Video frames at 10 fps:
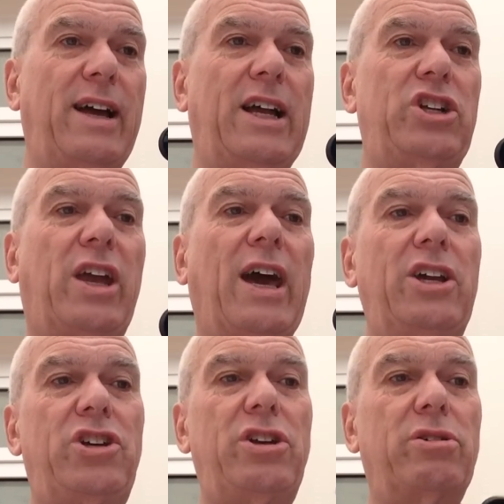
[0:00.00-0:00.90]

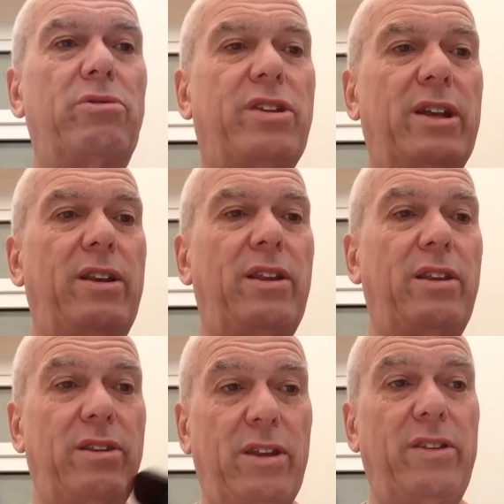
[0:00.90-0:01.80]
educational than
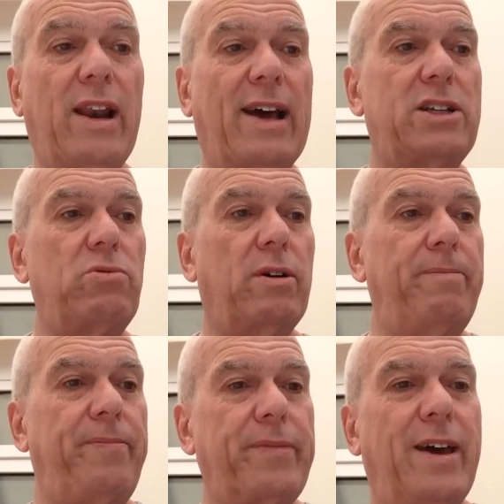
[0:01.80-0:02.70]
the last one.